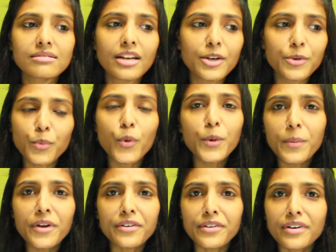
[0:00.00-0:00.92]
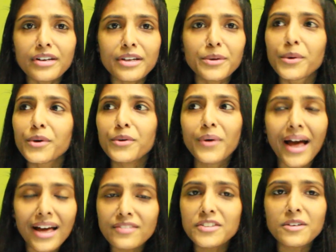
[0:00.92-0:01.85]
it would be really good to
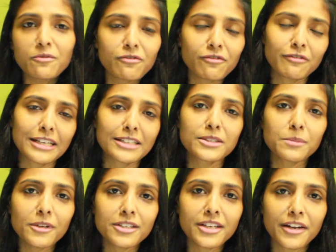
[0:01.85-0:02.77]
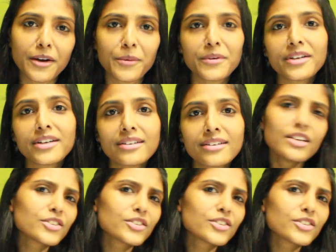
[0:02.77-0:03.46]
have some flexibility around it.